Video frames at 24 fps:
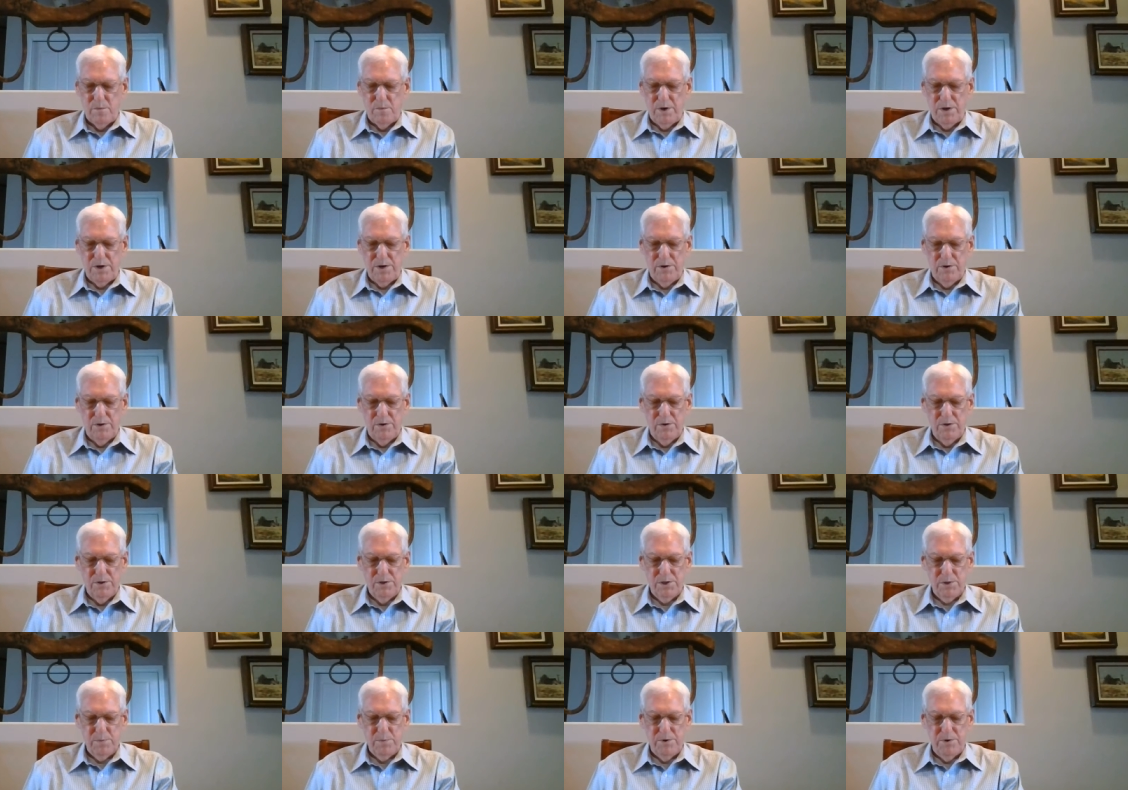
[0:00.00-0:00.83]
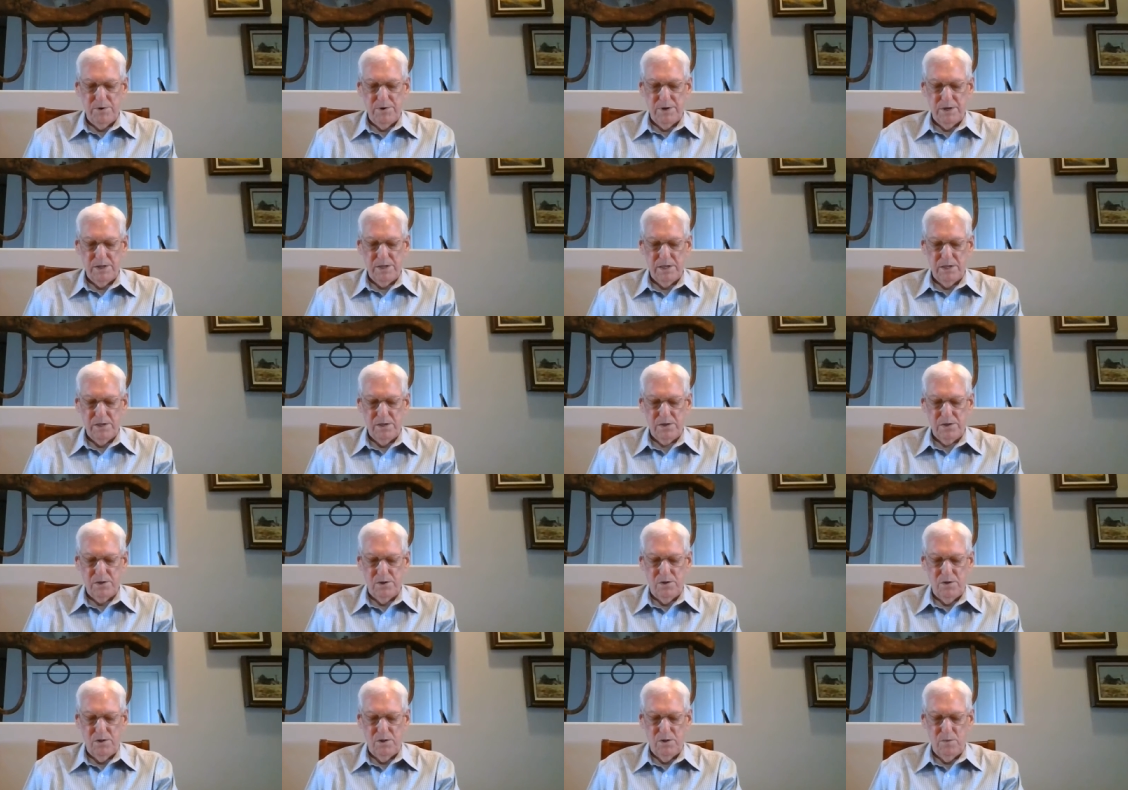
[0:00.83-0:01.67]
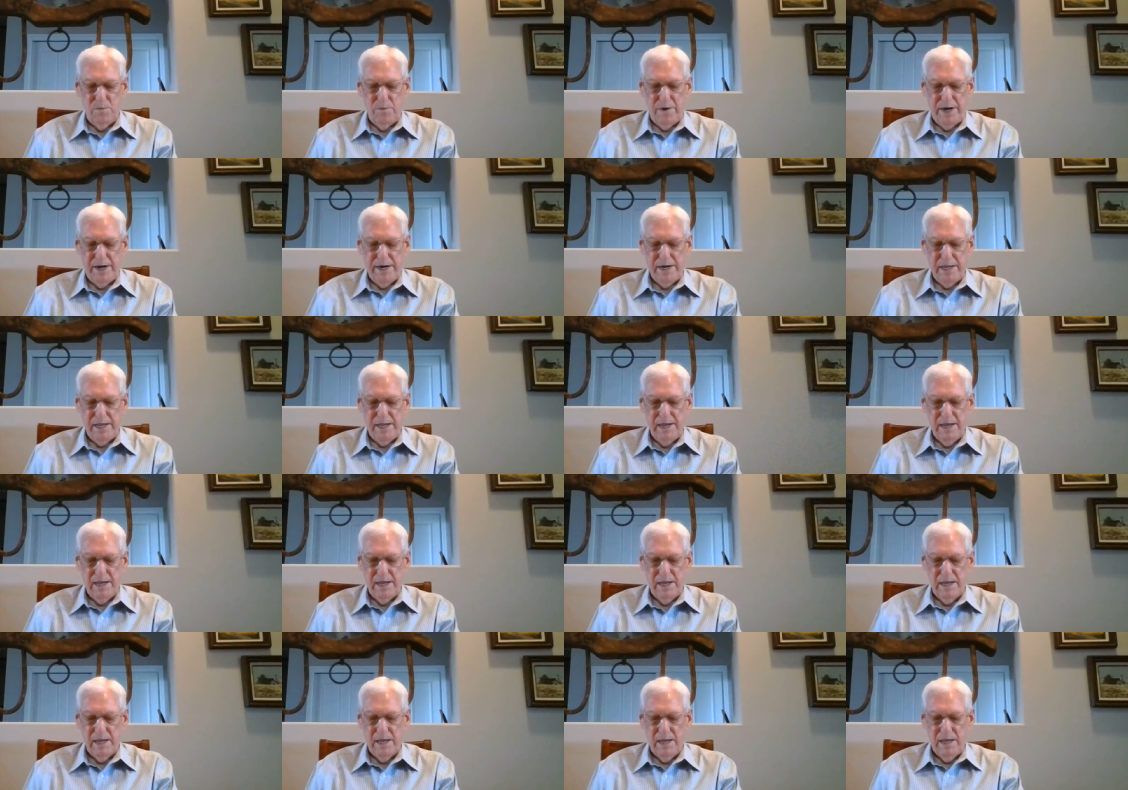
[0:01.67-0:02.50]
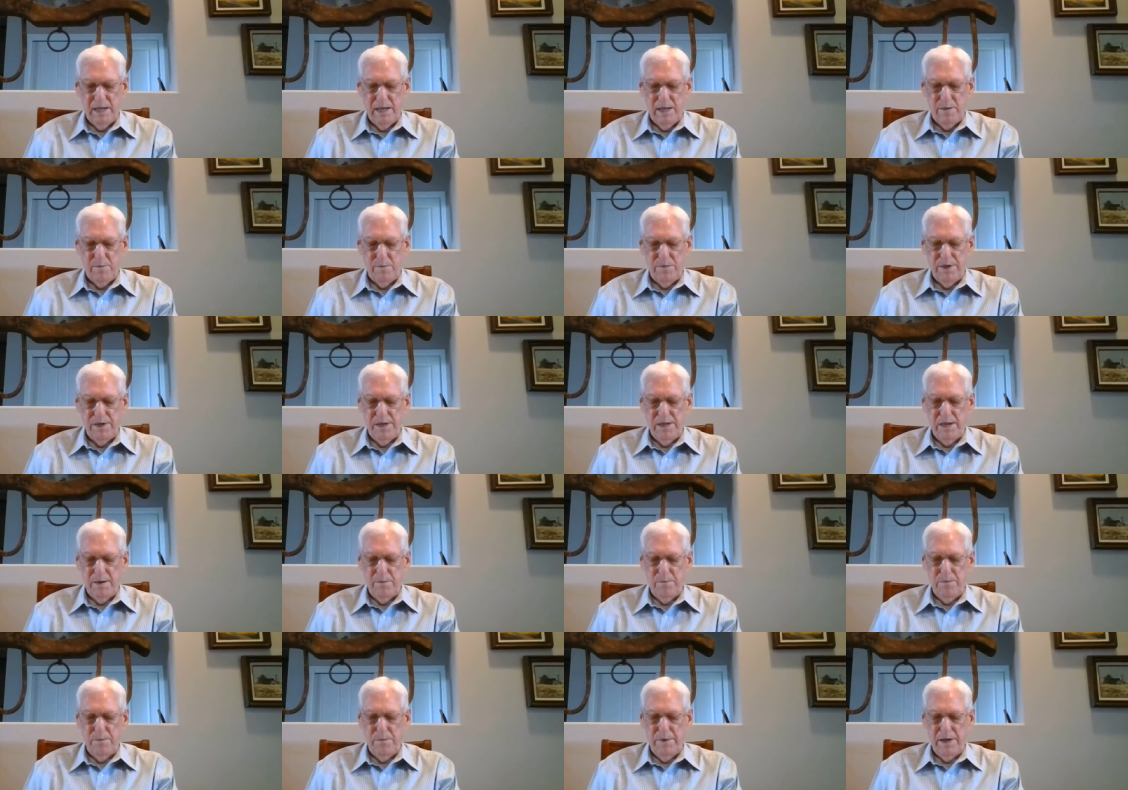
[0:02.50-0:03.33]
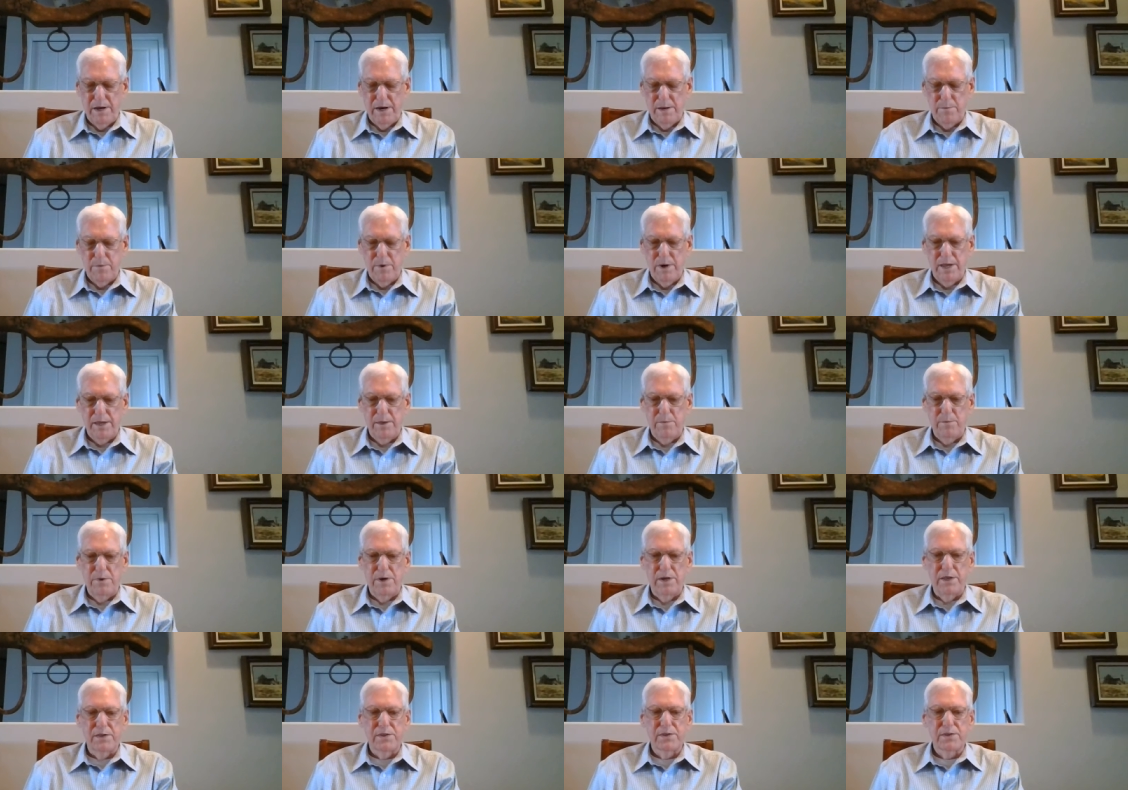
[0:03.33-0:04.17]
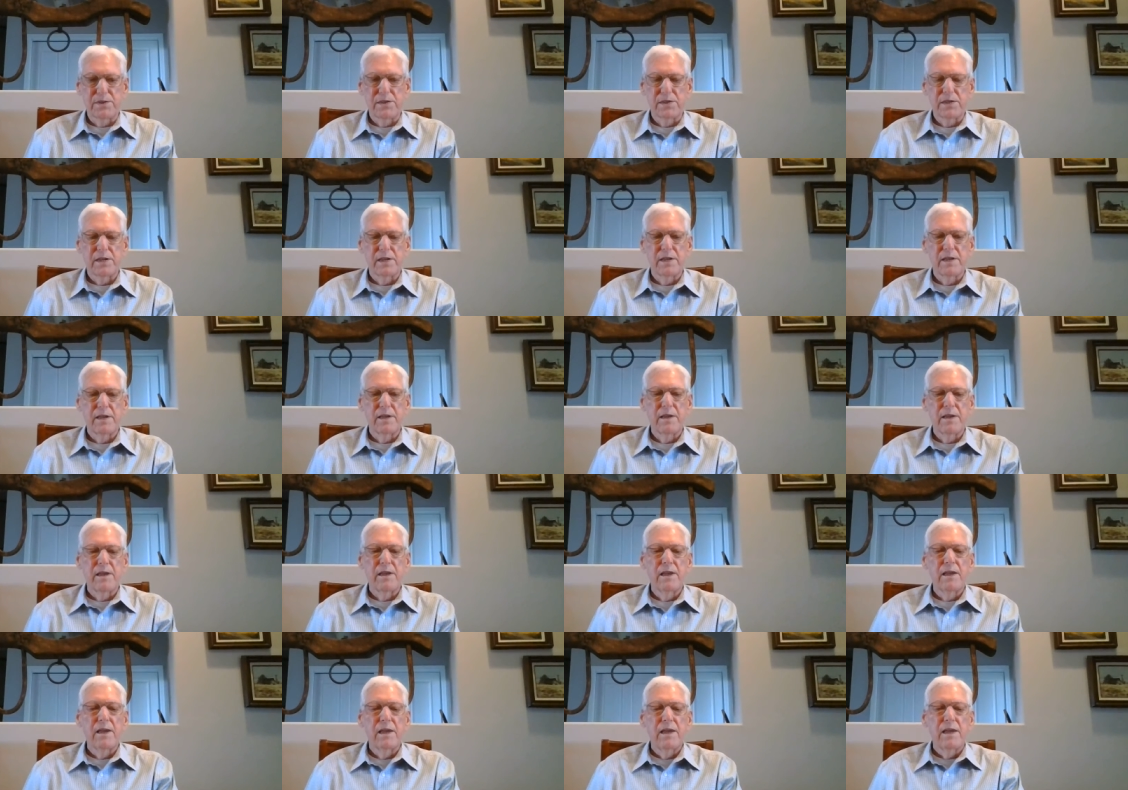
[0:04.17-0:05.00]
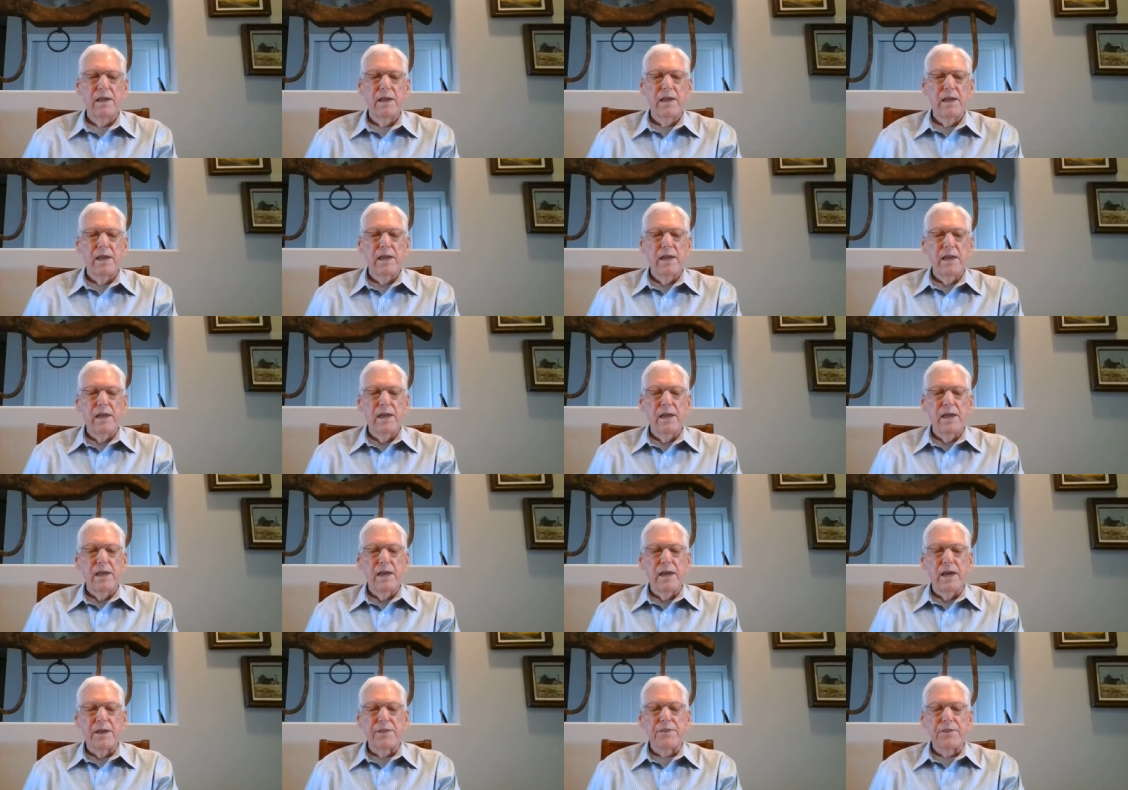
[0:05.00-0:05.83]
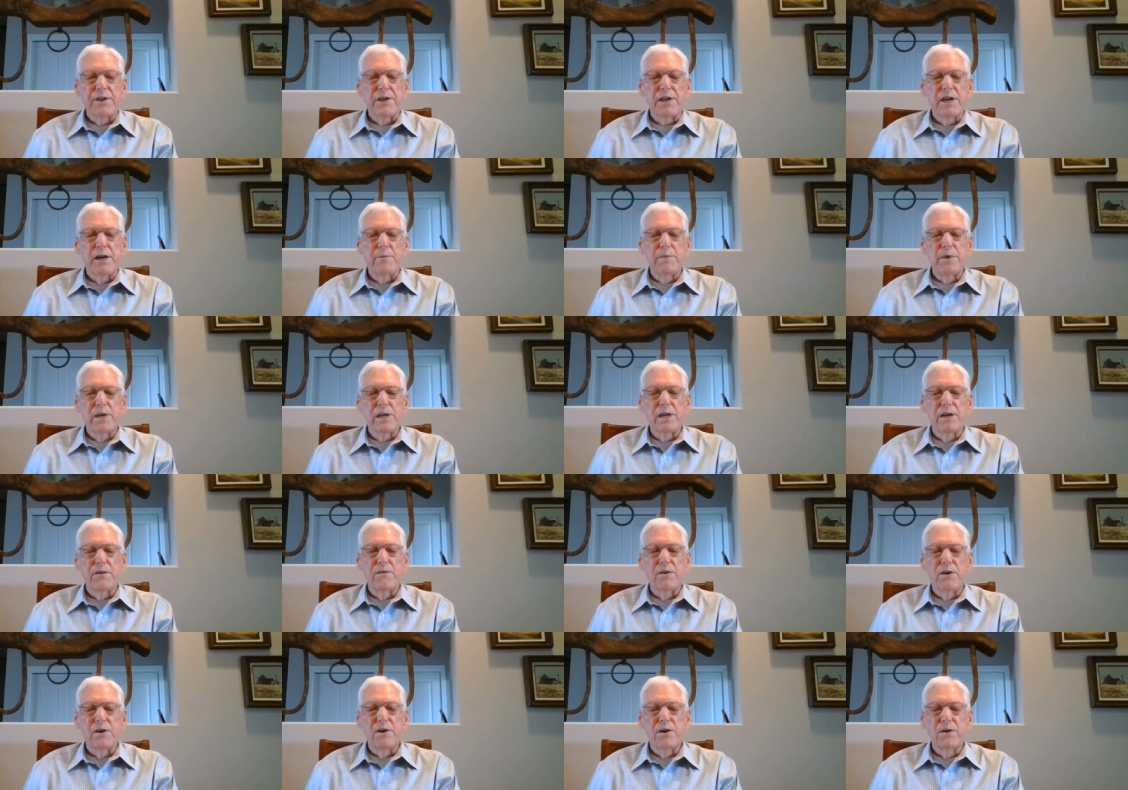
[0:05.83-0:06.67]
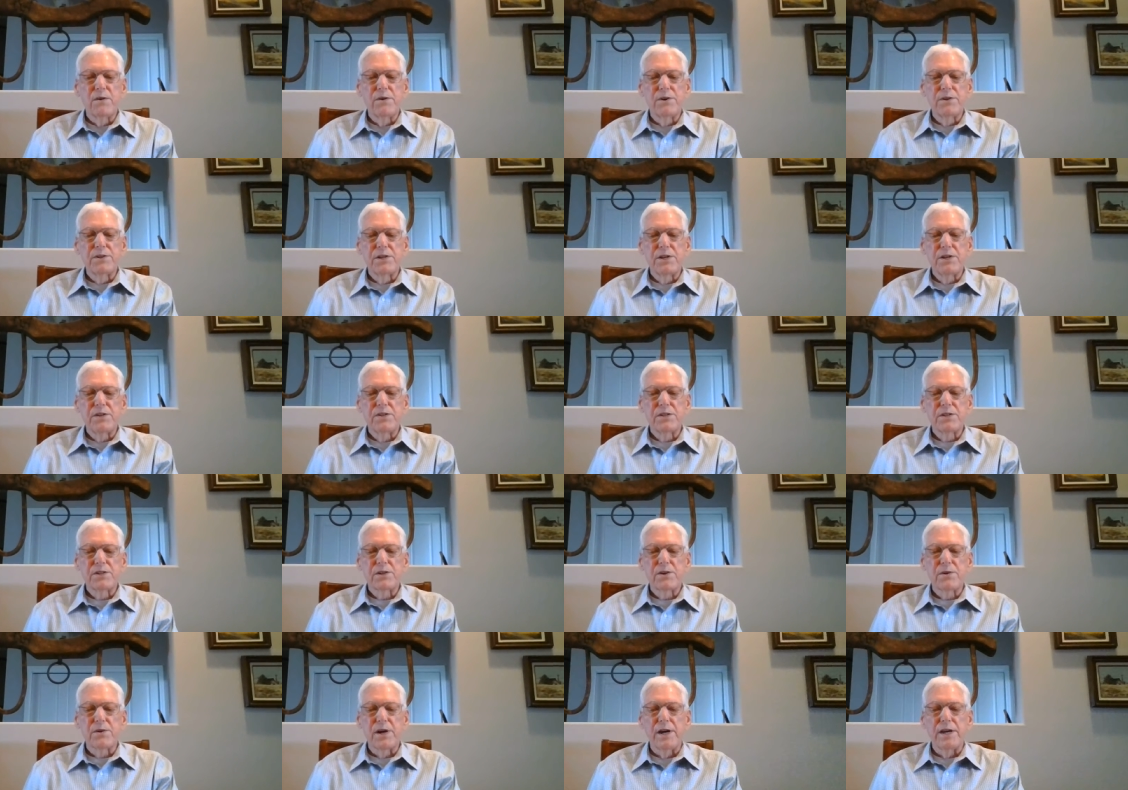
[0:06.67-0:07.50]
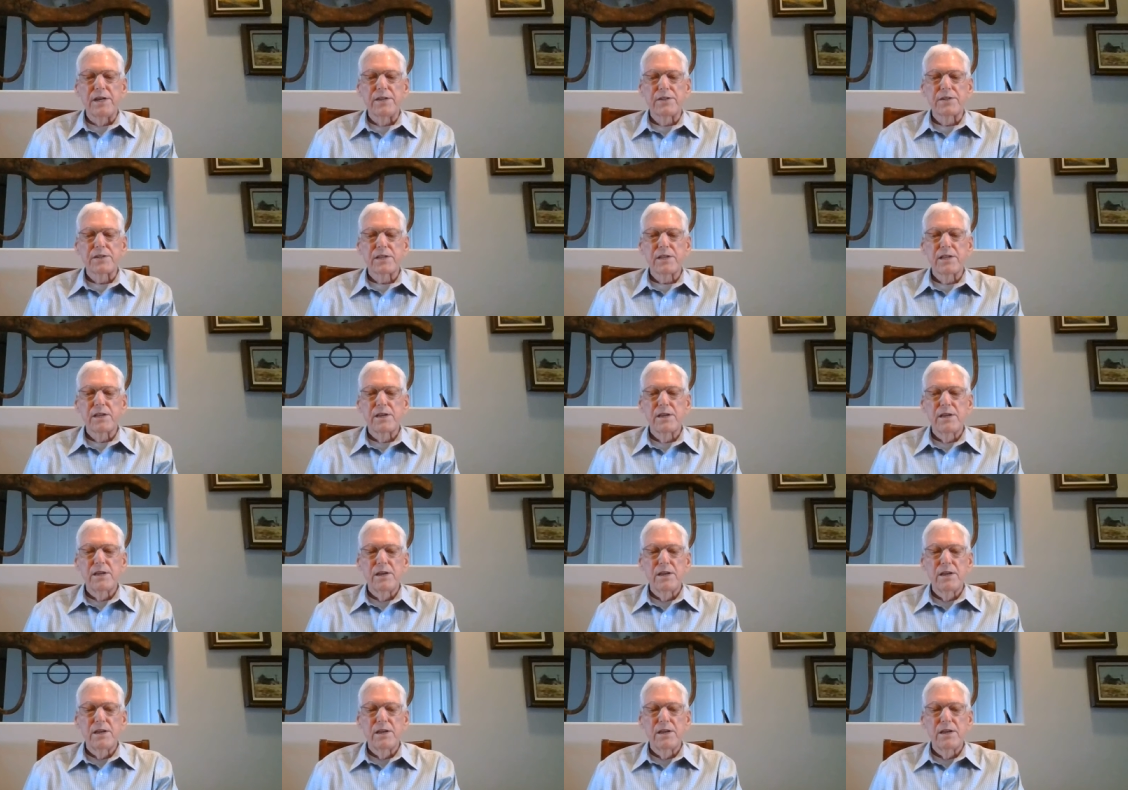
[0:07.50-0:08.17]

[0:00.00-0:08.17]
May your whole spirit, soul, body be kept blameless at the coming of our Lord Jesus Christ.